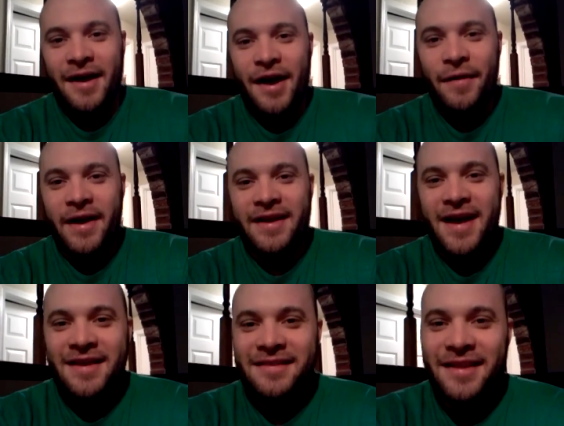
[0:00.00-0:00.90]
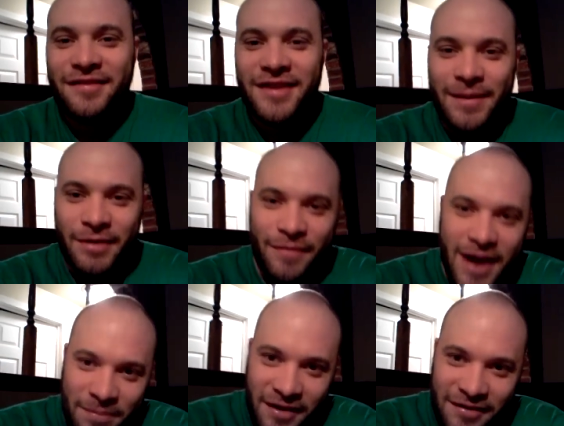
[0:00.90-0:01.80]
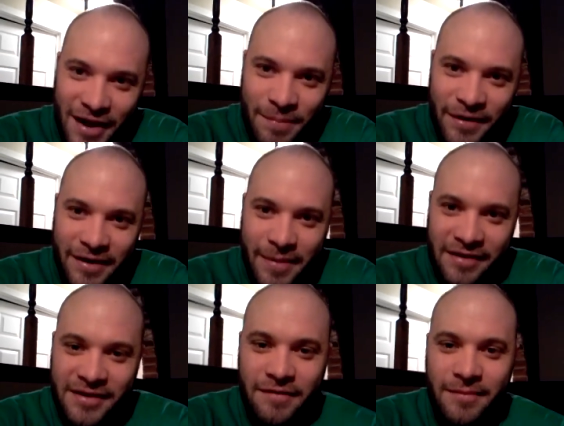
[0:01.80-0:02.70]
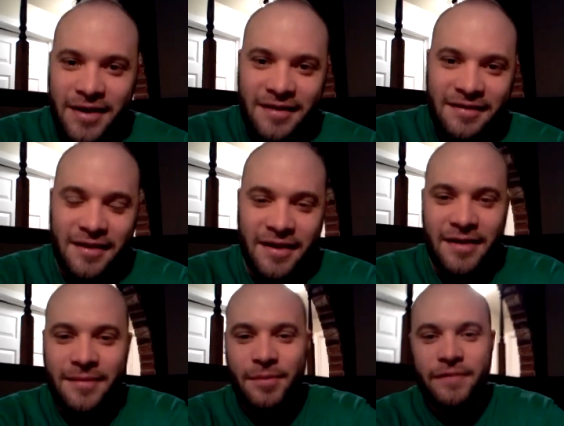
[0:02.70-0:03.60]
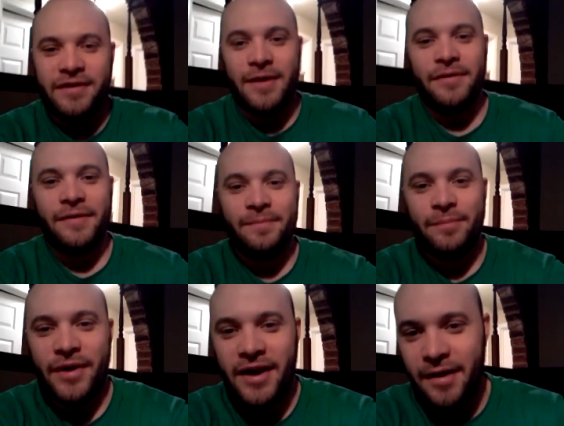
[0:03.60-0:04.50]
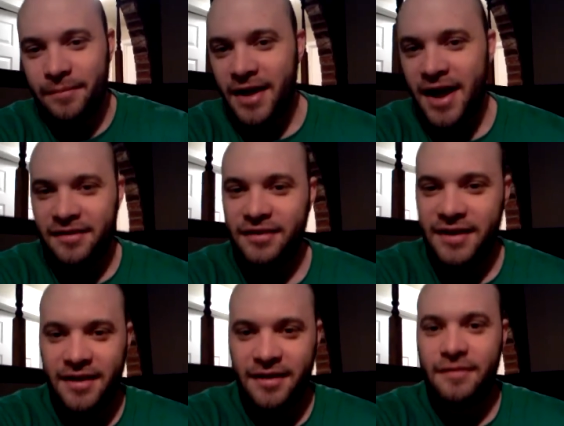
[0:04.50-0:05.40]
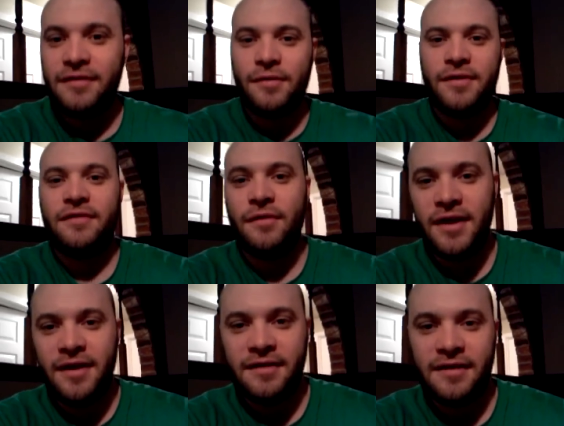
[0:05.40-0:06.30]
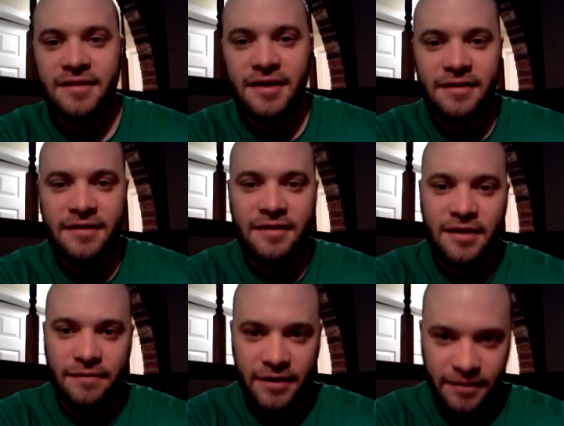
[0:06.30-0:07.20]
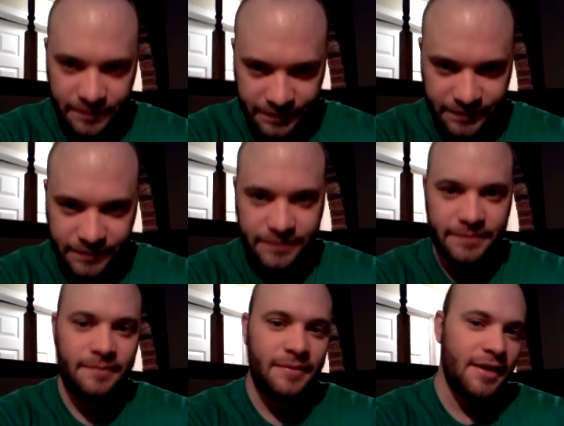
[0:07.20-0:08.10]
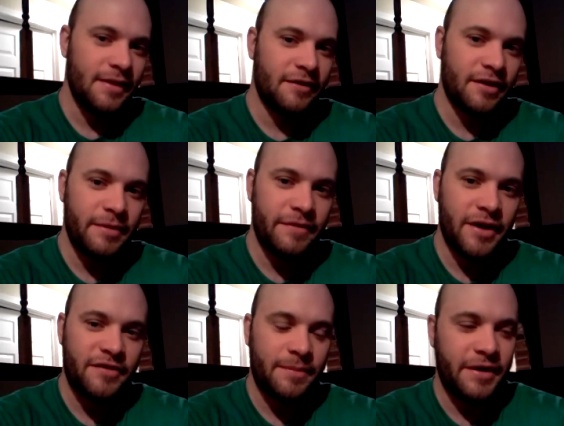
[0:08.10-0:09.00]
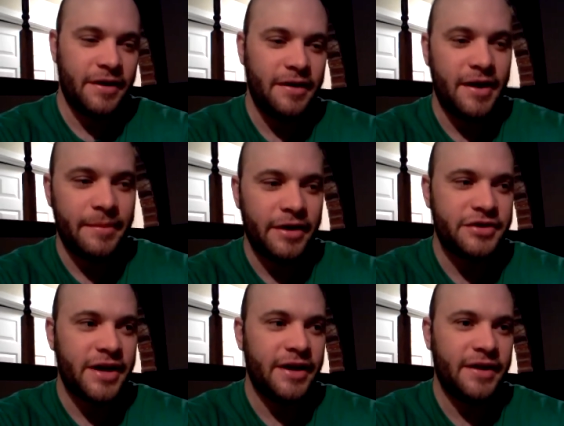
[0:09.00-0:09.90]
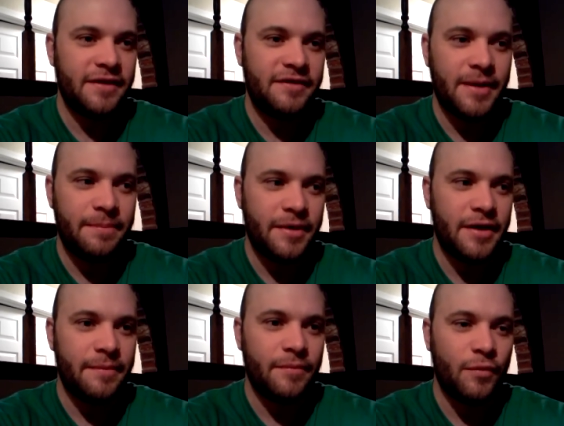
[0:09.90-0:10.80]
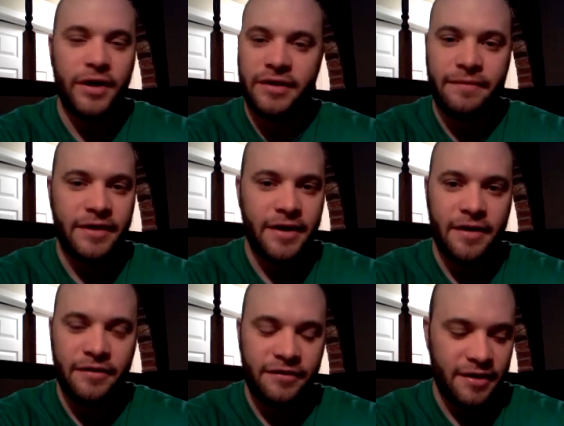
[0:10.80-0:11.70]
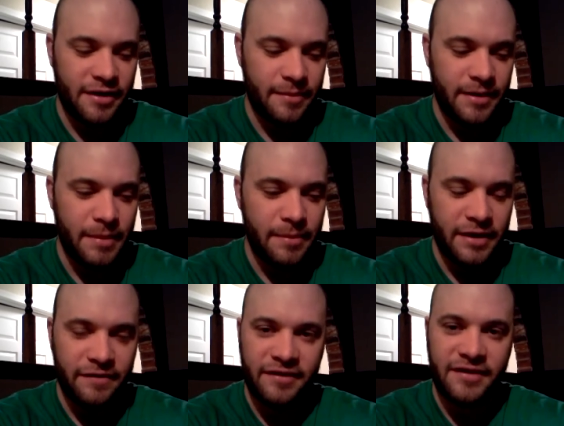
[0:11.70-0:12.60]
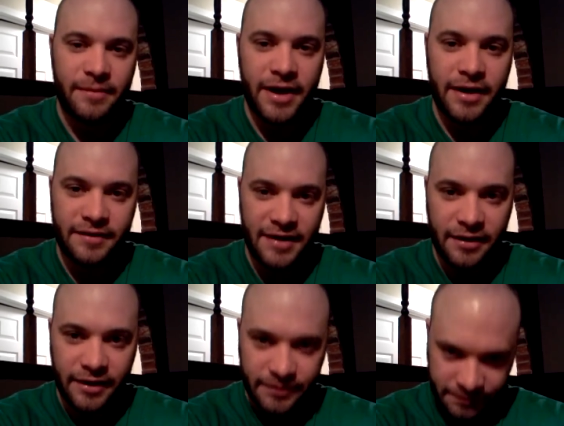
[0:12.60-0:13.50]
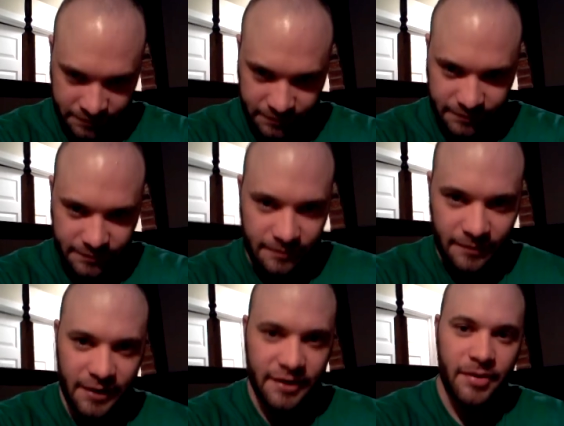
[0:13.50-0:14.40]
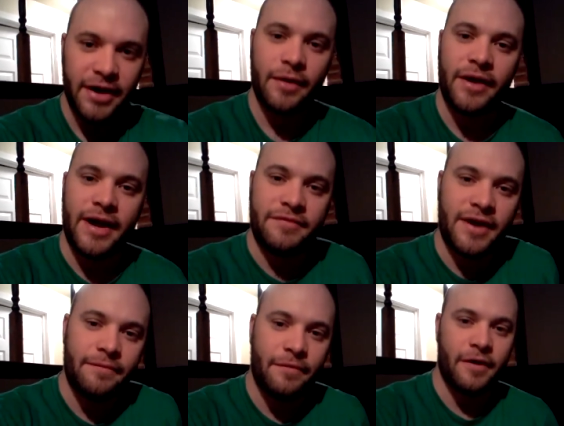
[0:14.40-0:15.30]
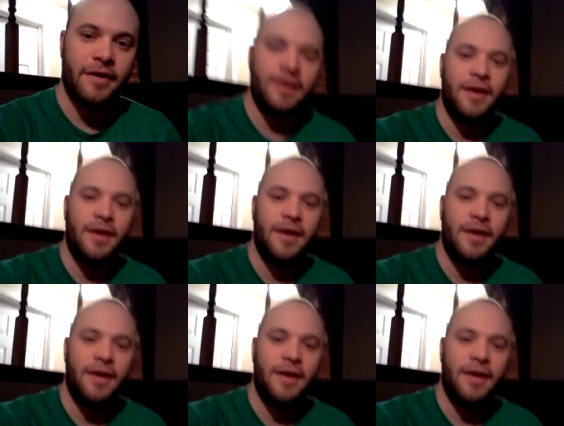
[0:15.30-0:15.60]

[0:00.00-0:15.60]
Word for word: All right, guys. Looks like I'm going to wrap this up here in about seven minutes. Uh, perfect number. But um, guys, get in, tune, tune in to TNT TV there's going to be videos up here. I'm going to try to get this up um, weekly videos um, and maybe even semi-daily, depending on what I have time for.